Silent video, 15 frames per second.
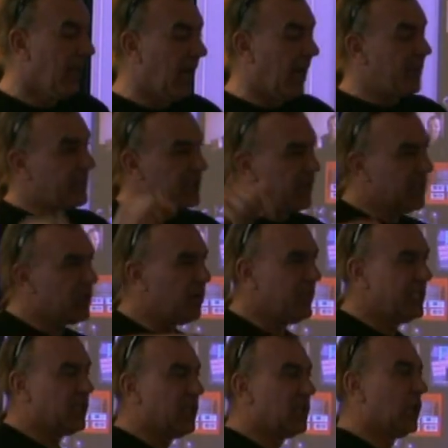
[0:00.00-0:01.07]
And so they
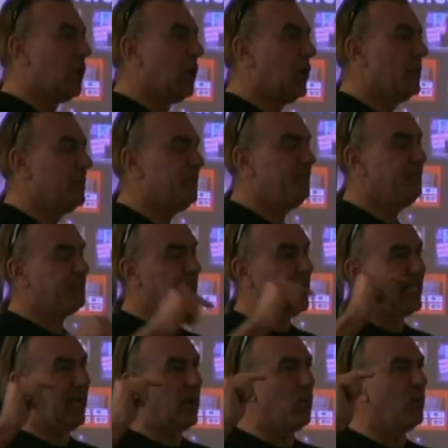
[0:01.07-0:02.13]
come into the door.
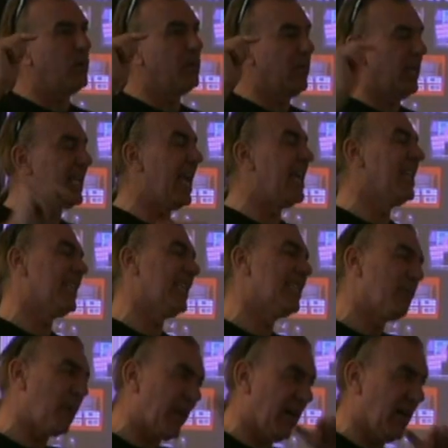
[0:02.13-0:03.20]
Now, again, this
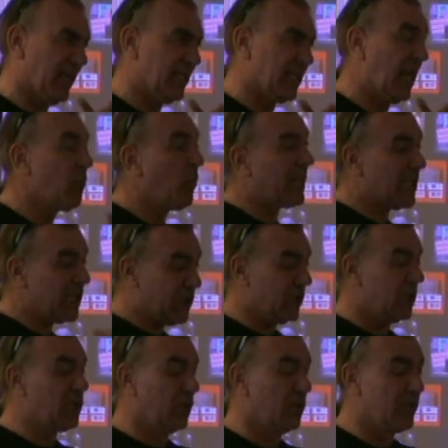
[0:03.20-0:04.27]
is with hindsight. What I
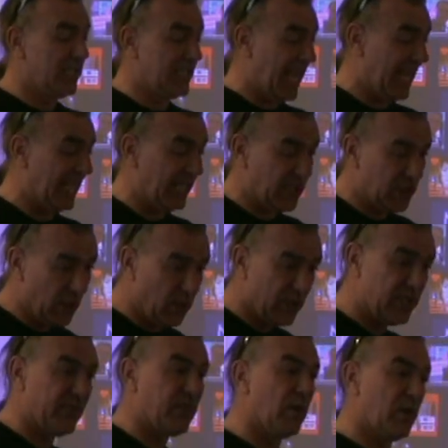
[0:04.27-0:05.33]
should have said, as soon
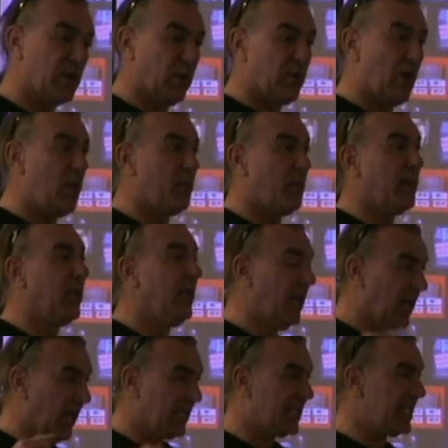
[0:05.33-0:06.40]
as they got the door open
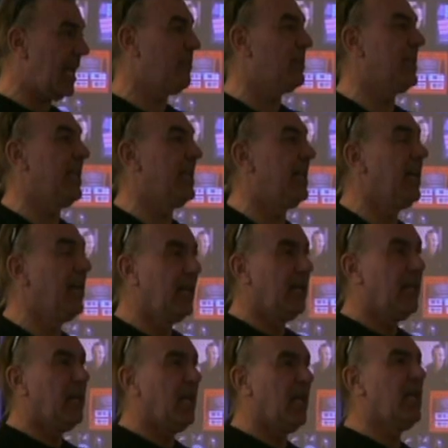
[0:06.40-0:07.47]
and stepped in,
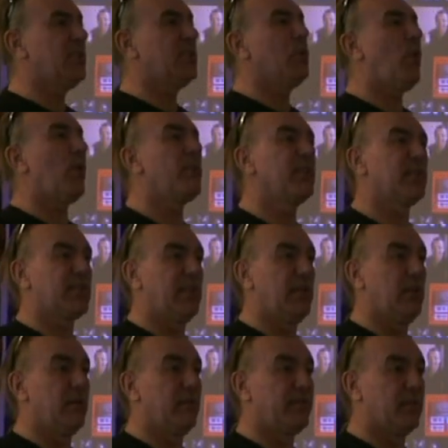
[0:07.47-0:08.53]
is the warrant
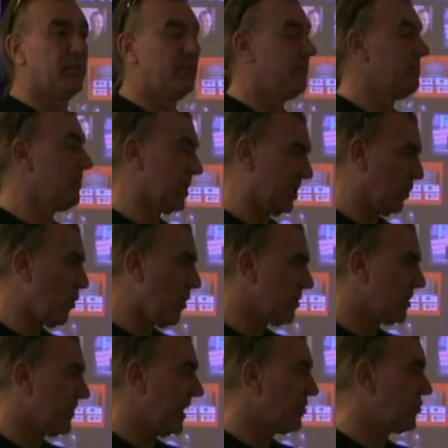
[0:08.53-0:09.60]
served? It's a
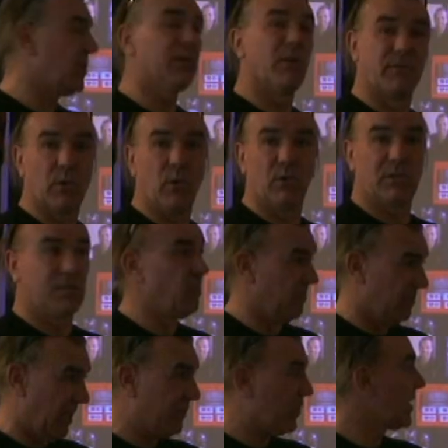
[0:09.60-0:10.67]
warrant of entry, so of course,
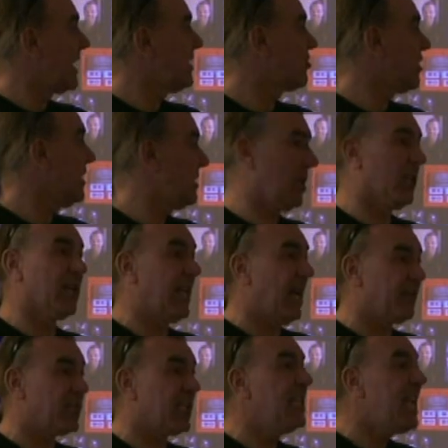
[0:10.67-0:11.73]
they've got entry, so they're going to
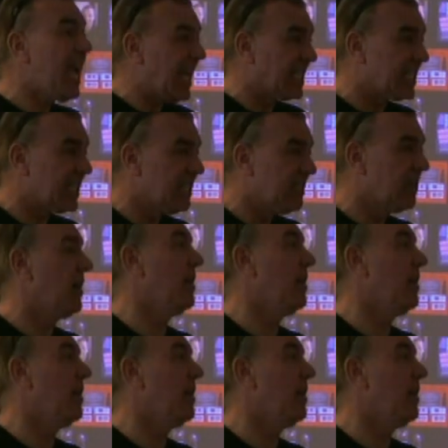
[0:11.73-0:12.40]
have to say yes.